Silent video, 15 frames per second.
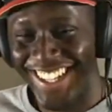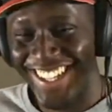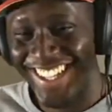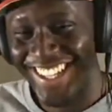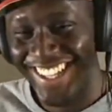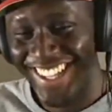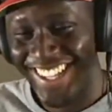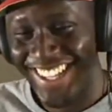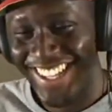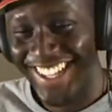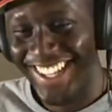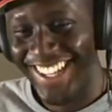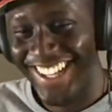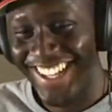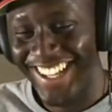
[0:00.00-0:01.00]

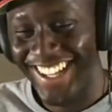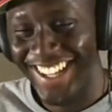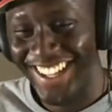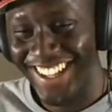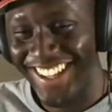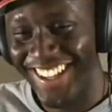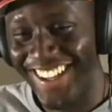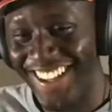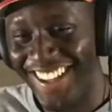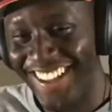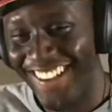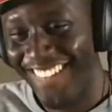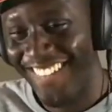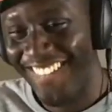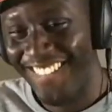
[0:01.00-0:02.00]

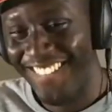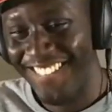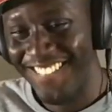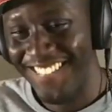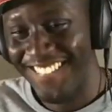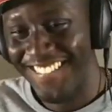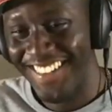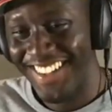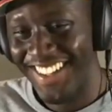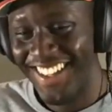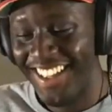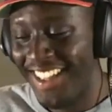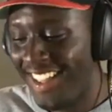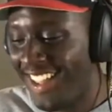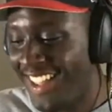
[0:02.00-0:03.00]

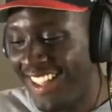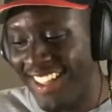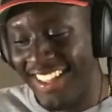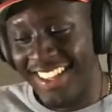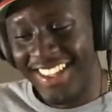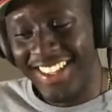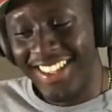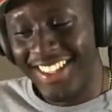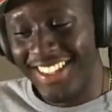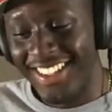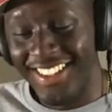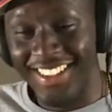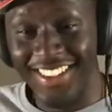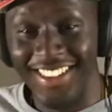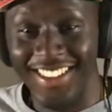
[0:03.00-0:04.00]

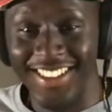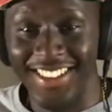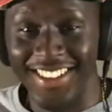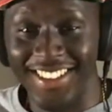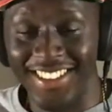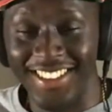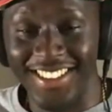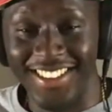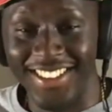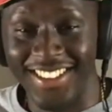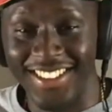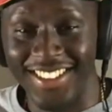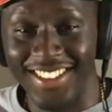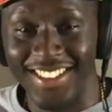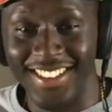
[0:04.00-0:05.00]

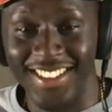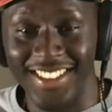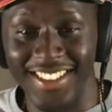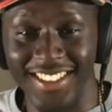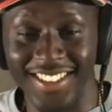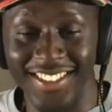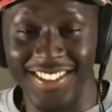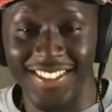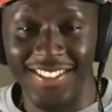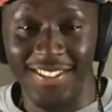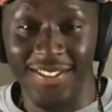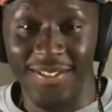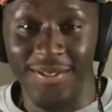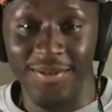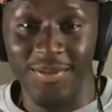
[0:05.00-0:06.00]

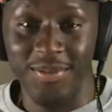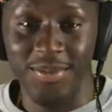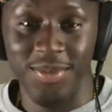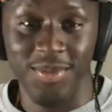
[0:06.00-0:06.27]
[no speech]